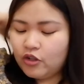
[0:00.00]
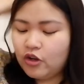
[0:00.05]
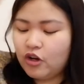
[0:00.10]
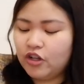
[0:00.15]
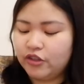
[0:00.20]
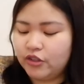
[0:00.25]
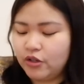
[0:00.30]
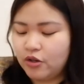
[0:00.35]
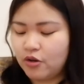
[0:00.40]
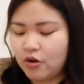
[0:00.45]

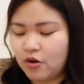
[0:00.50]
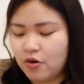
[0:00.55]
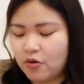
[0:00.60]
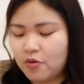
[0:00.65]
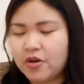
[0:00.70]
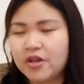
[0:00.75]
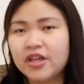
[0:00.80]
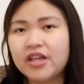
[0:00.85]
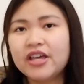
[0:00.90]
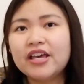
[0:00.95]
on the
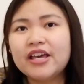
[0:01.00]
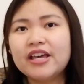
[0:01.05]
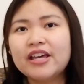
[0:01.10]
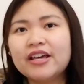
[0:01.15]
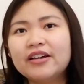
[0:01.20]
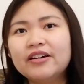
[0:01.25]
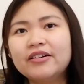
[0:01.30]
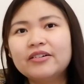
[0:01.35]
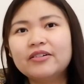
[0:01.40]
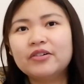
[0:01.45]
go,
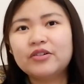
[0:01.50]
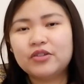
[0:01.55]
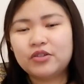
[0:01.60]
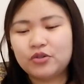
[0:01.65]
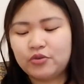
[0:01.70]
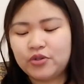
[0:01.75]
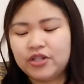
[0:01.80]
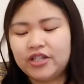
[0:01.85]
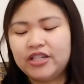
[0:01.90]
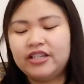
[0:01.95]

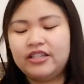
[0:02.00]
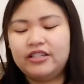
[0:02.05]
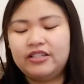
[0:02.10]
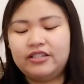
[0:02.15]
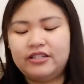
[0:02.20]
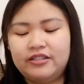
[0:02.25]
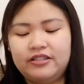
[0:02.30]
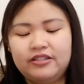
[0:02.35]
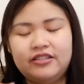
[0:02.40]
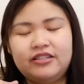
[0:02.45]
you really
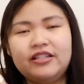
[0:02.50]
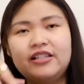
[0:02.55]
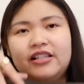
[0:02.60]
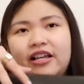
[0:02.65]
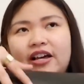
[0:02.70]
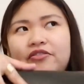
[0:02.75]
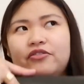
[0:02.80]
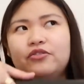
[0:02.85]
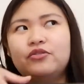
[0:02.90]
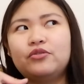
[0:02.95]
still
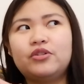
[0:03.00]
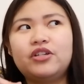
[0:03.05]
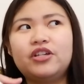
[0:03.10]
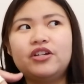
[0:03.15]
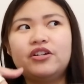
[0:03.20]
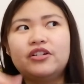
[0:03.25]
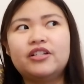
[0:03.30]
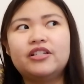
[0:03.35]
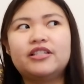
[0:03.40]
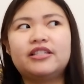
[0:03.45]
have to
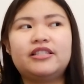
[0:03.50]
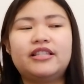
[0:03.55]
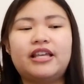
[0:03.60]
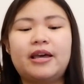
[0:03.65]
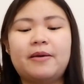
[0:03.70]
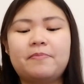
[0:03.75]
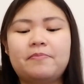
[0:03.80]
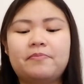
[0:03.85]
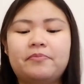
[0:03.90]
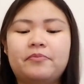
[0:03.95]
hear the
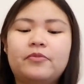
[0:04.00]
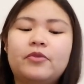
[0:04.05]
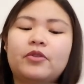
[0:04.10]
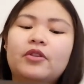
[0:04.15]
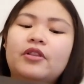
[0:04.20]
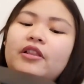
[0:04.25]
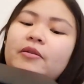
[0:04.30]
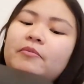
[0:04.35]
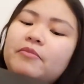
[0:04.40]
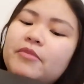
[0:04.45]
snap.
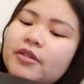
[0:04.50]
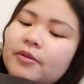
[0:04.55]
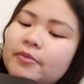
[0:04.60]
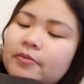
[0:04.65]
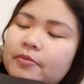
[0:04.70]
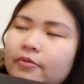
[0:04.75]
Let me...